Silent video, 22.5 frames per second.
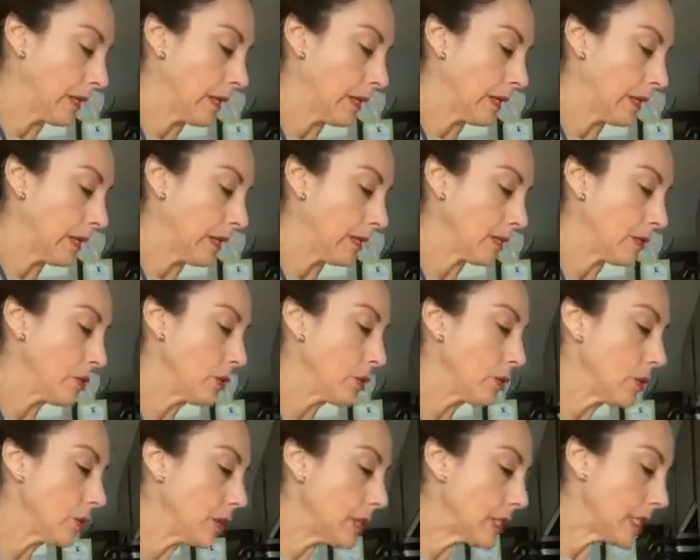and
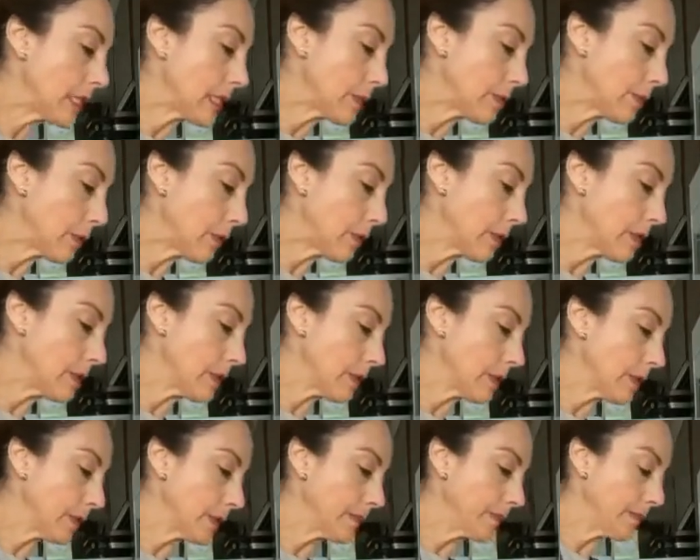2
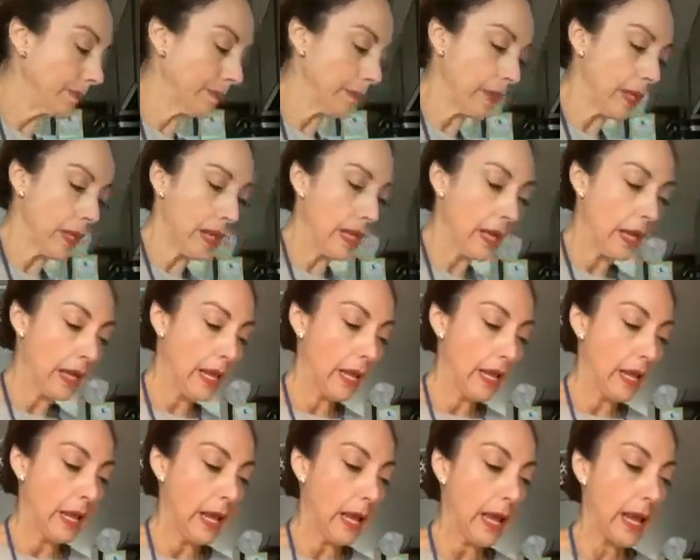teaspoons,
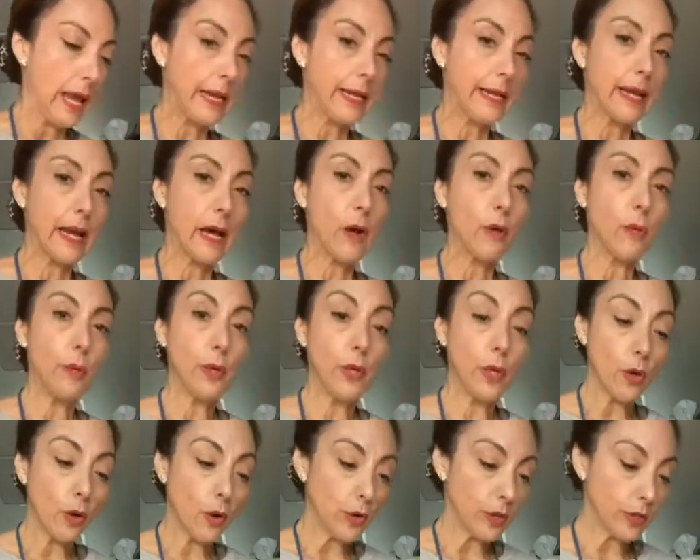and now we're
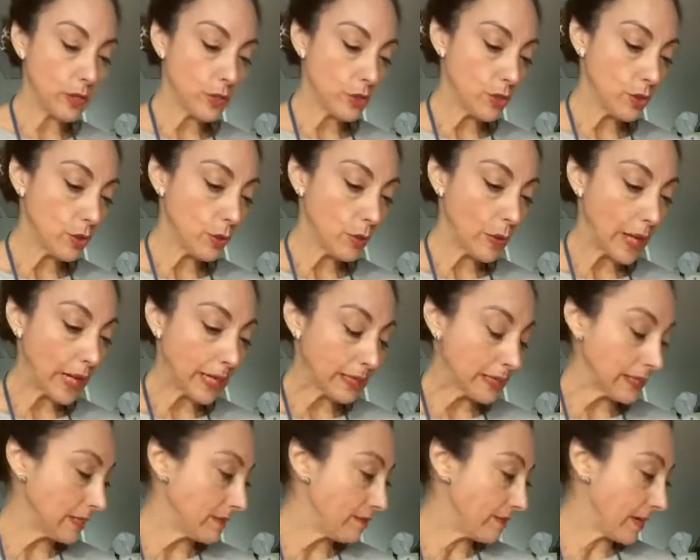going to
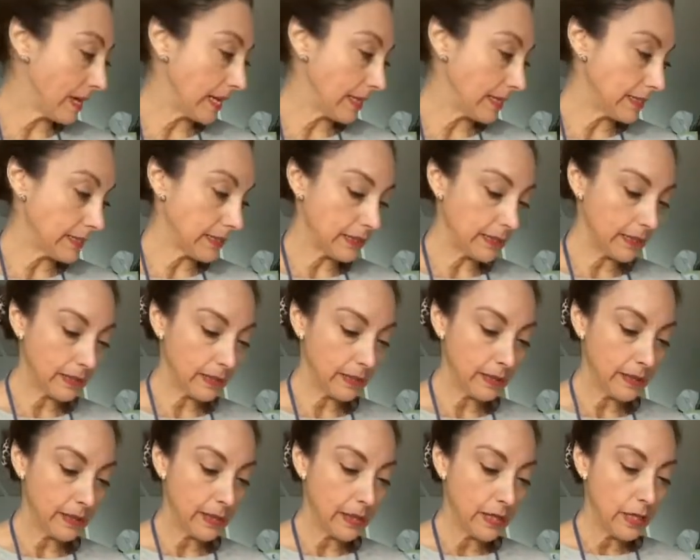activate.
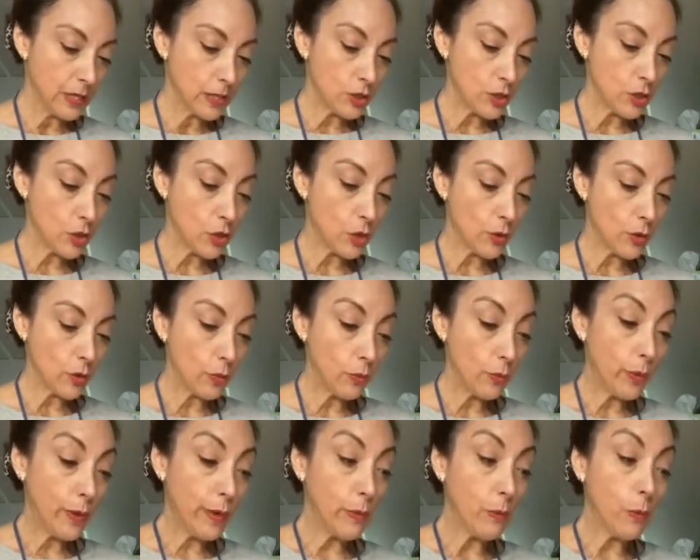So
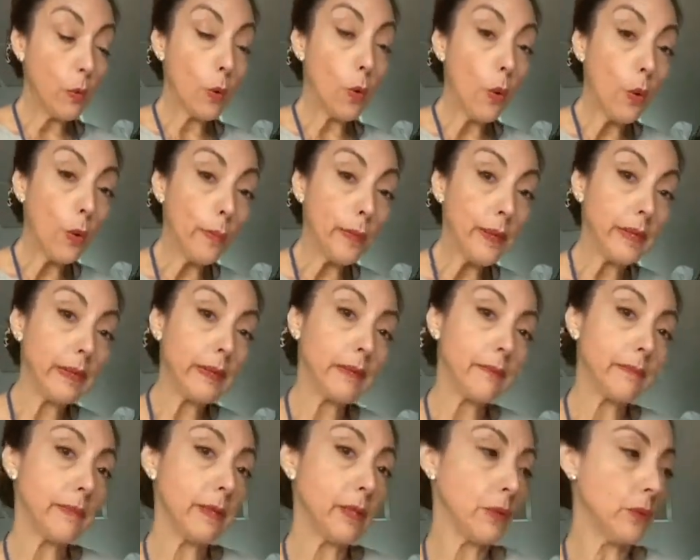we warm in the
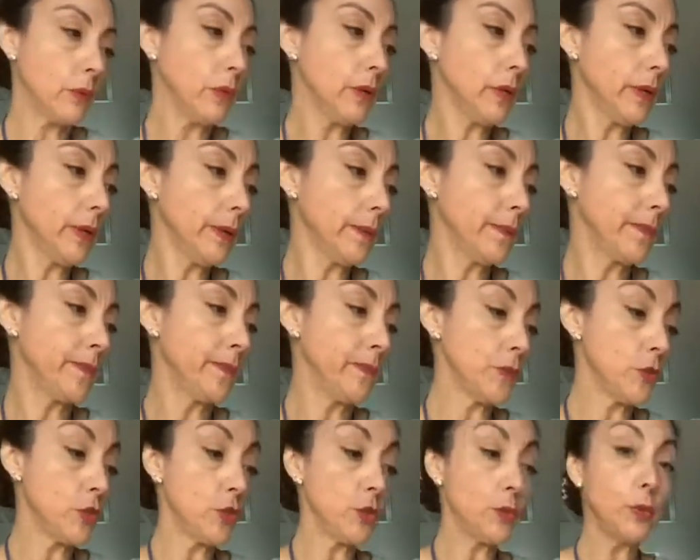milk.
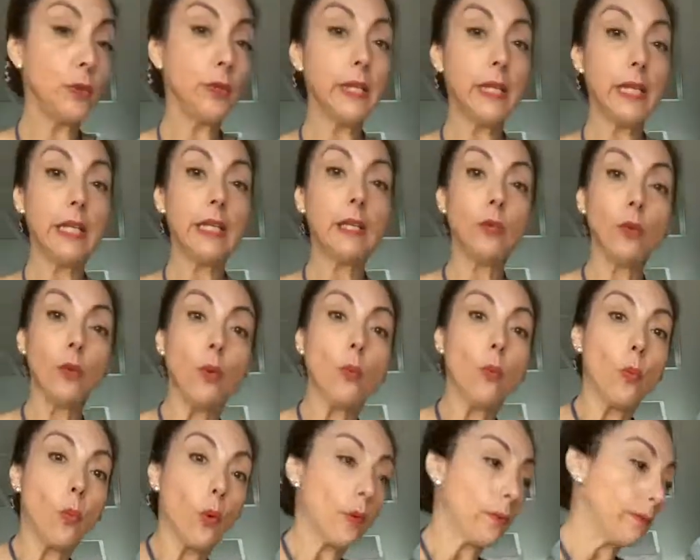You will need
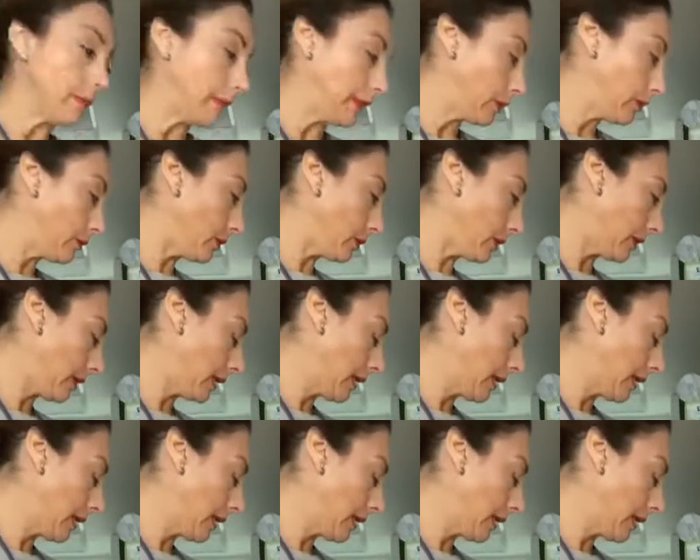lukewarm milk,